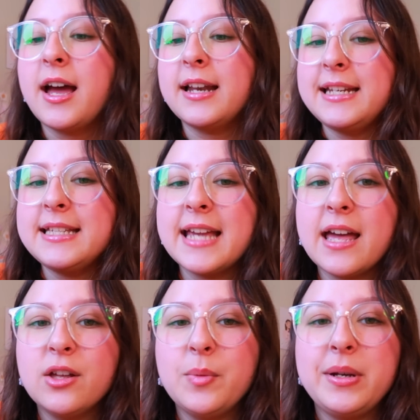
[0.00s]
I need to
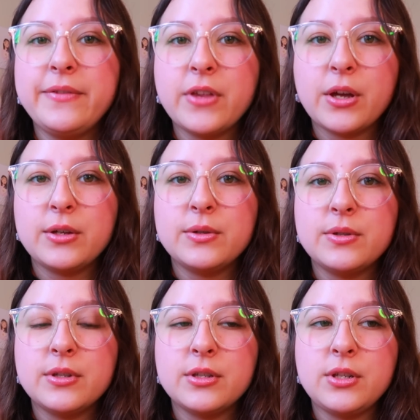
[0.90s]
get a couple of
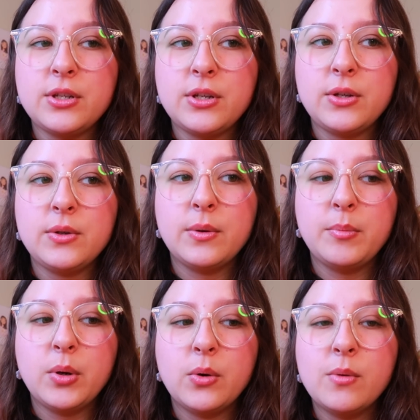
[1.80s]
those to
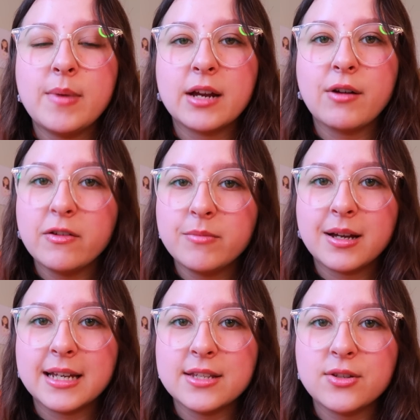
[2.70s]
put all my craft
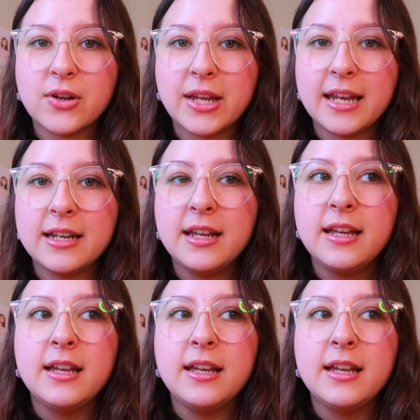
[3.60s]
market stock in,